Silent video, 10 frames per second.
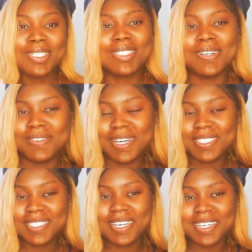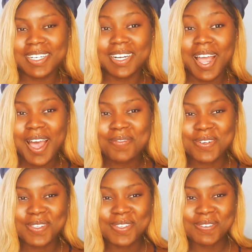So I decided I
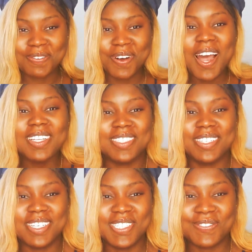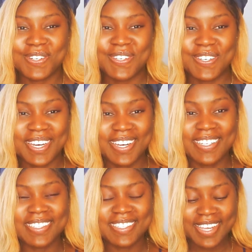would swatch these for you
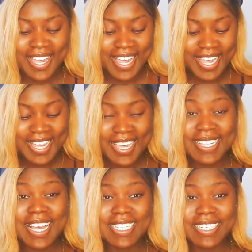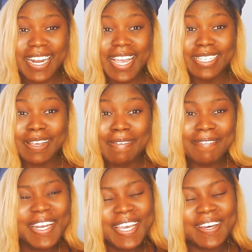guys in today's
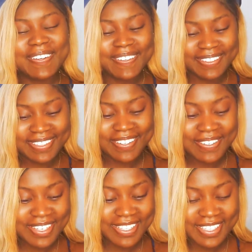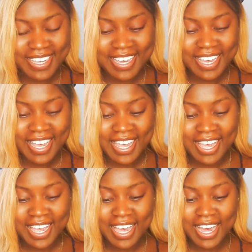video so you can see
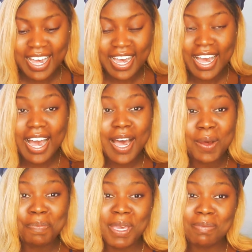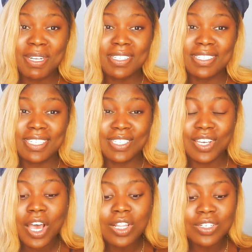how pigmented these
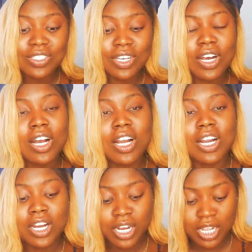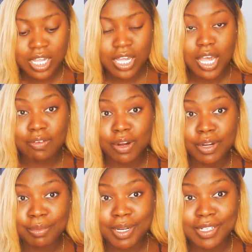colors are. I
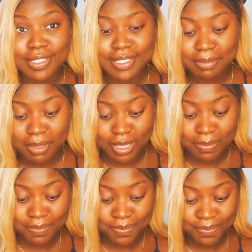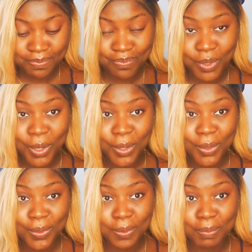already went into some of them.
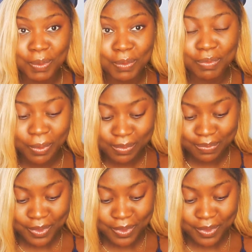They're so beautiful.